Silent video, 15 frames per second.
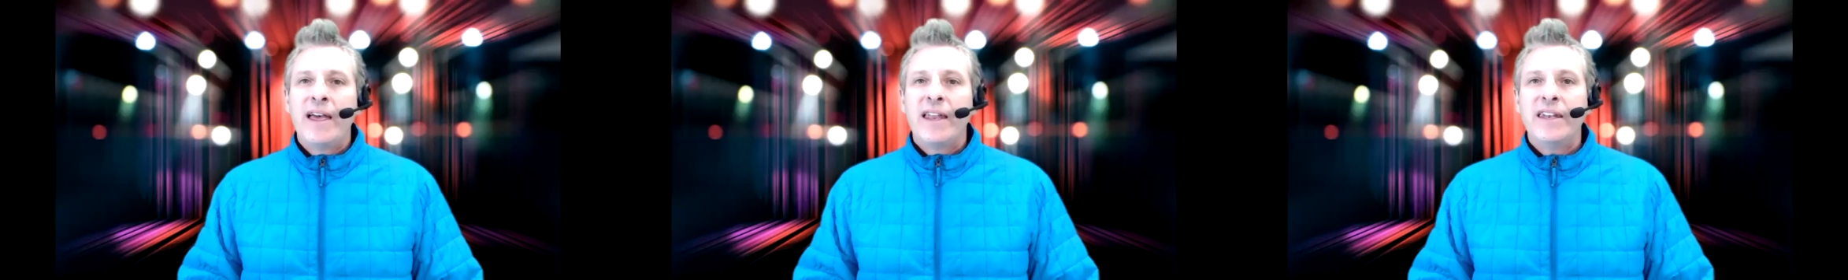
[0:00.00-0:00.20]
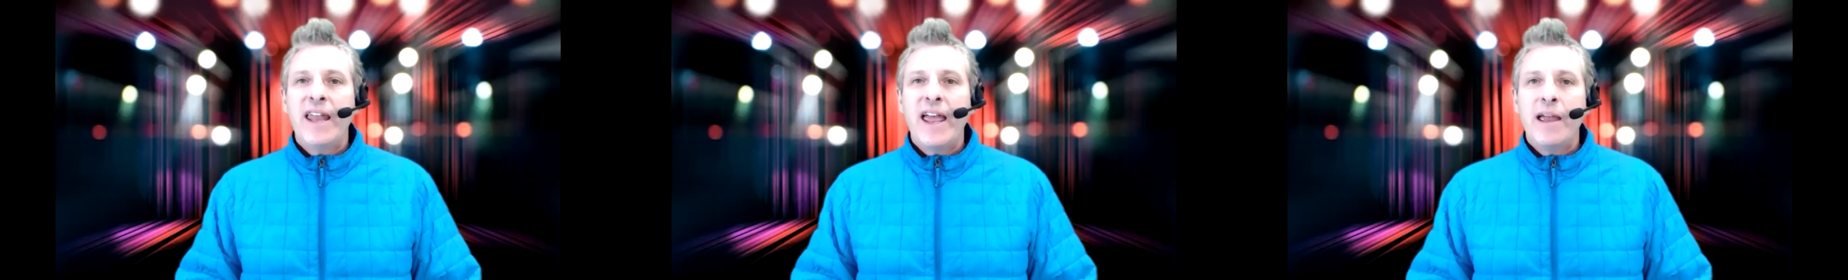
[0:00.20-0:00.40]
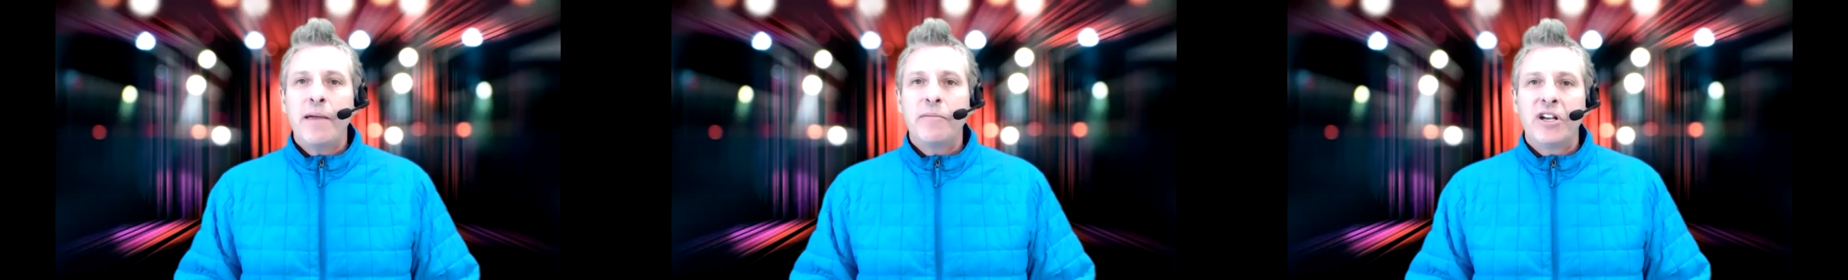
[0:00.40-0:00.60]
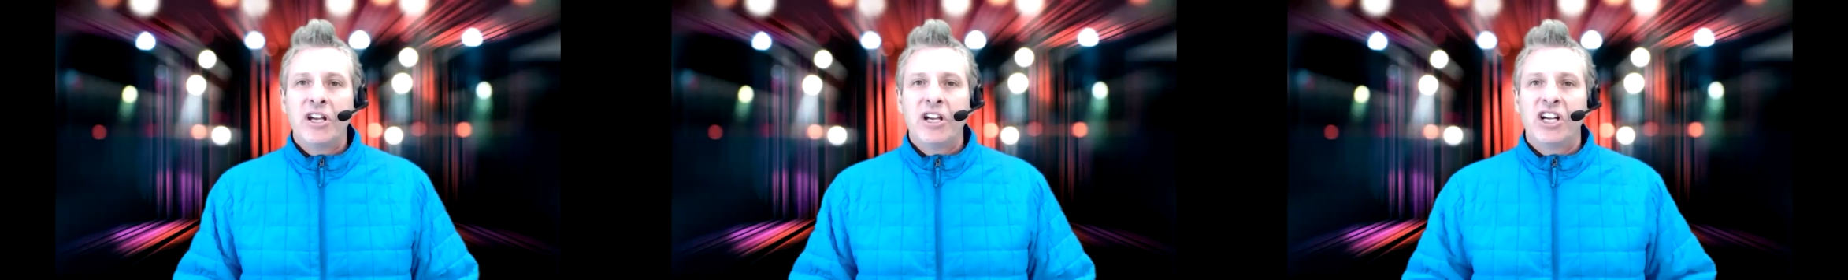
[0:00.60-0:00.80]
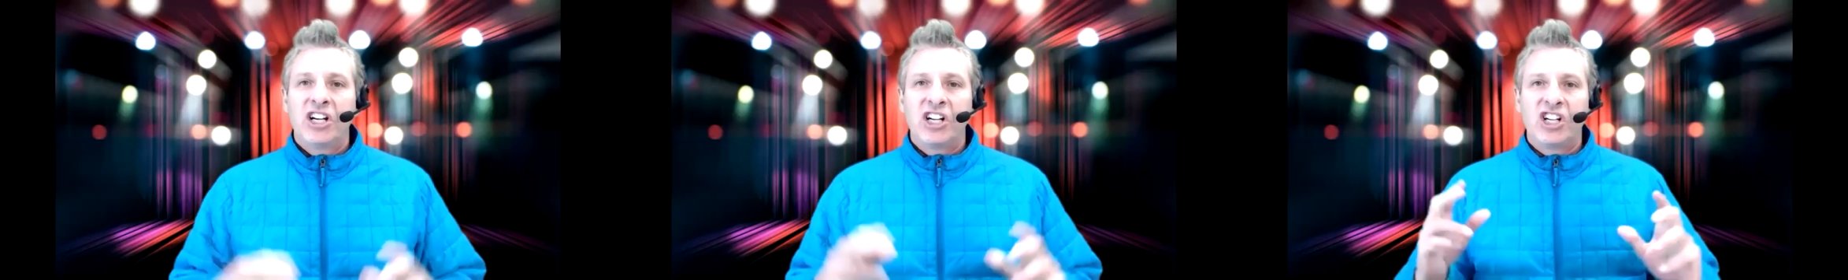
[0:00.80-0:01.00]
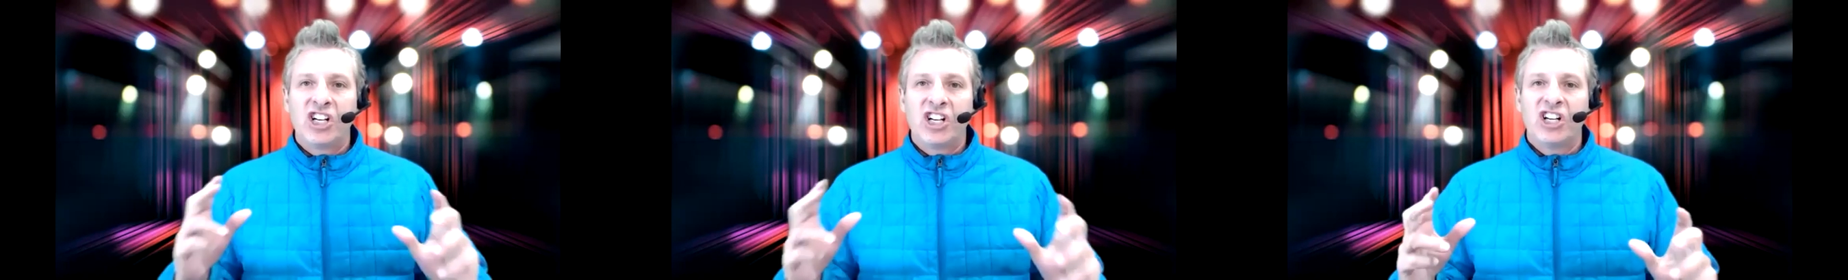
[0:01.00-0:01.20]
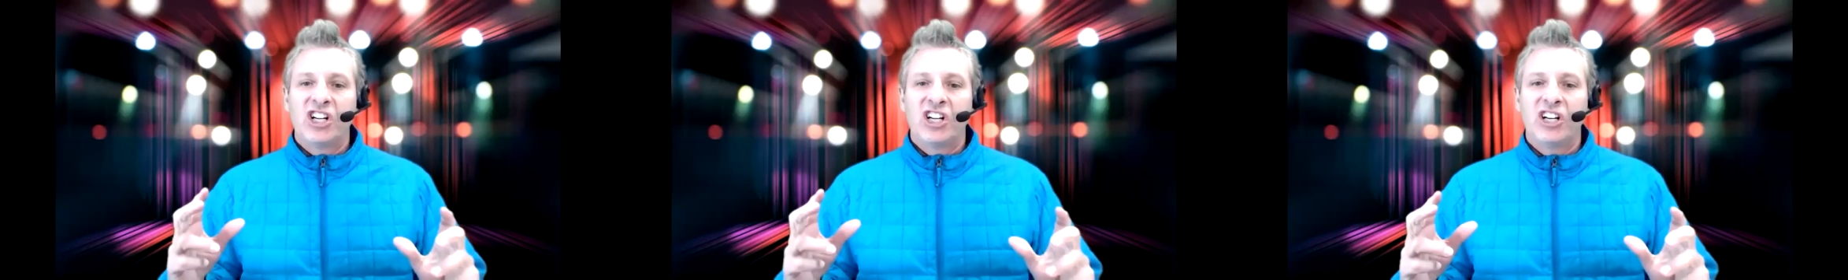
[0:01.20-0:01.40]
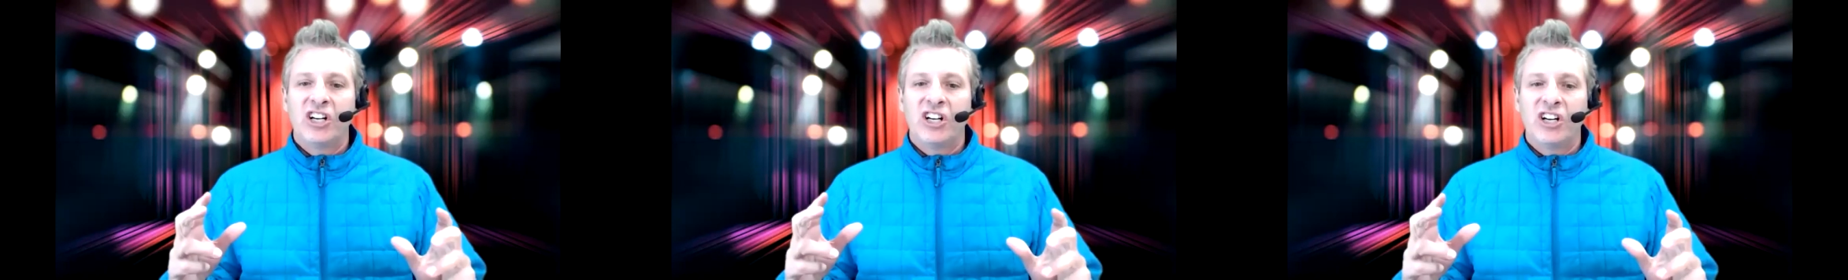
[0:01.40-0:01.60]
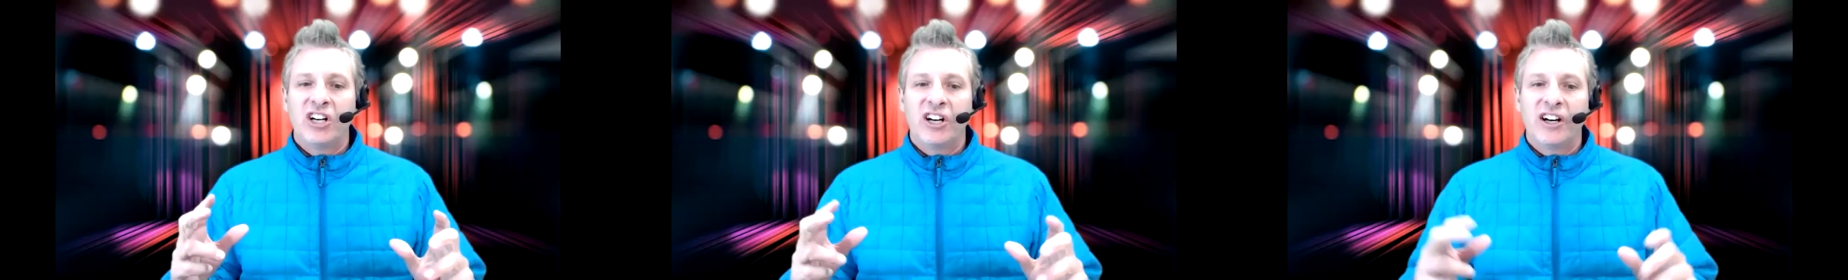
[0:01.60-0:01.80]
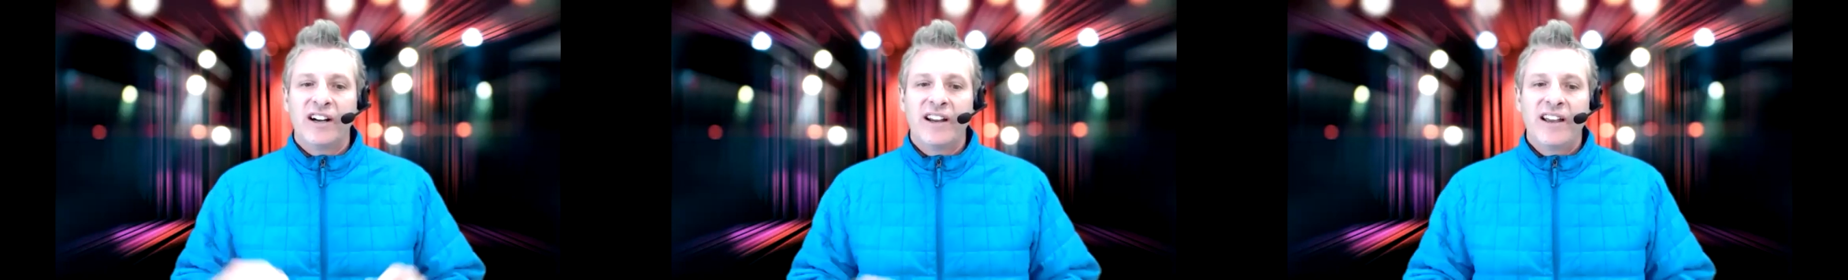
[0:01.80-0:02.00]
named
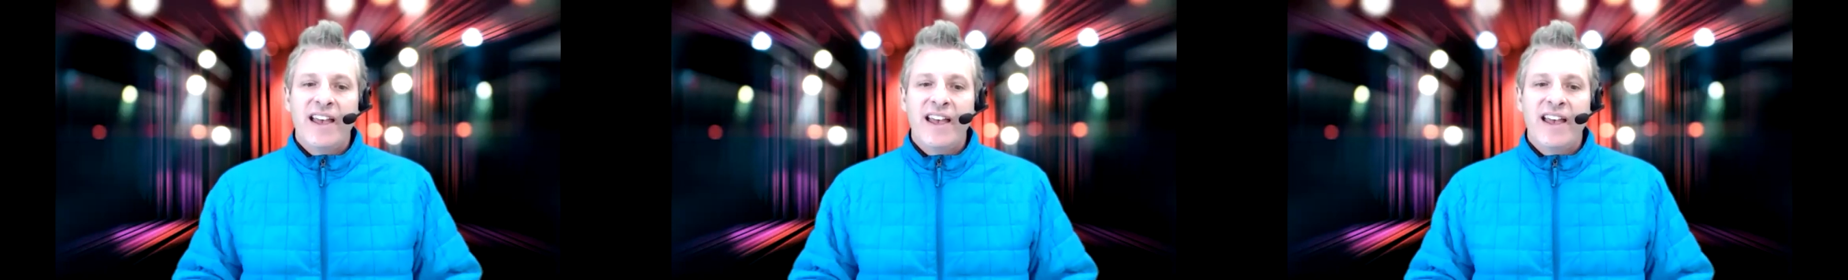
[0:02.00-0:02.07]
Grr.